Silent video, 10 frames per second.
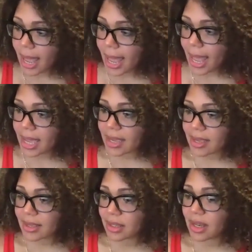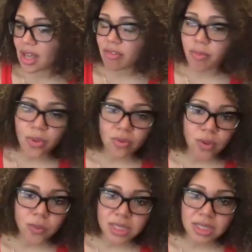I love Paul
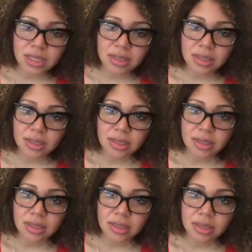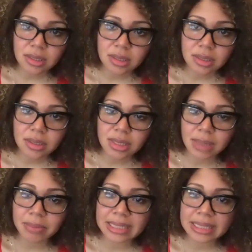Robeson
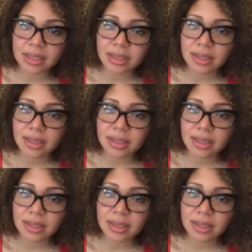deeply.